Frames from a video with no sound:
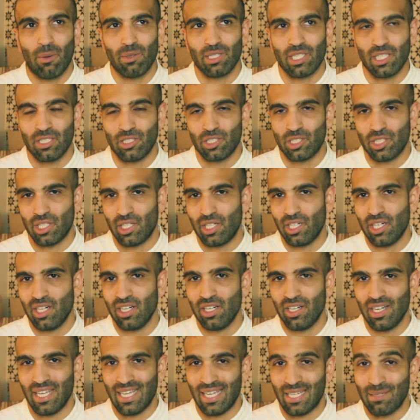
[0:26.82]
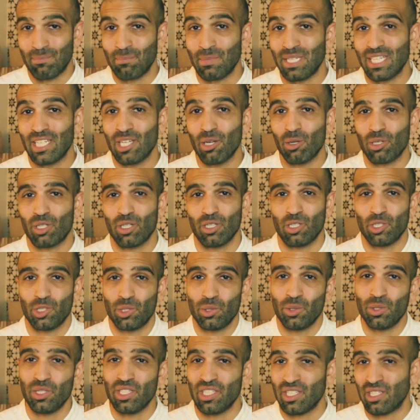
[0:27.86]
would consider a mediocre
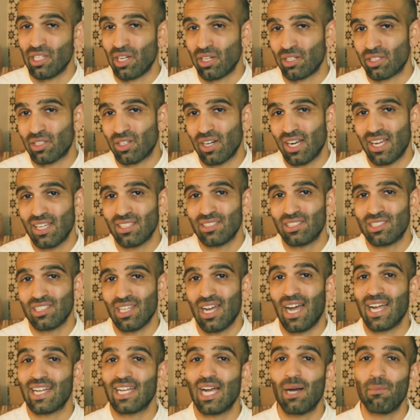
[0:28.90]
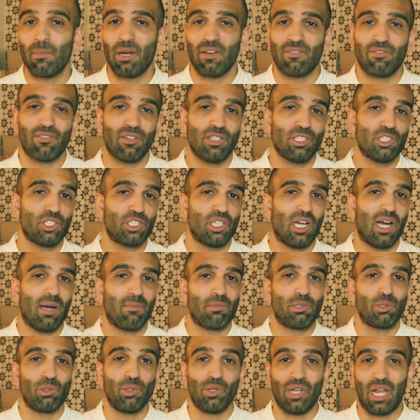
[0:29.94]
student in undergrads, I got my first job
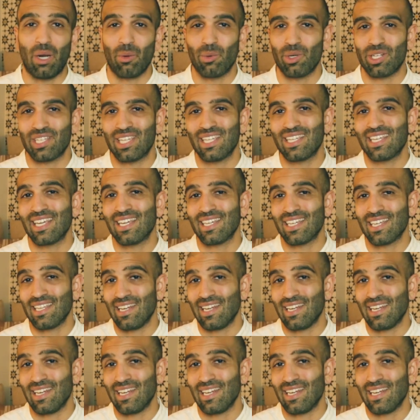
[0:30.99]
through networking and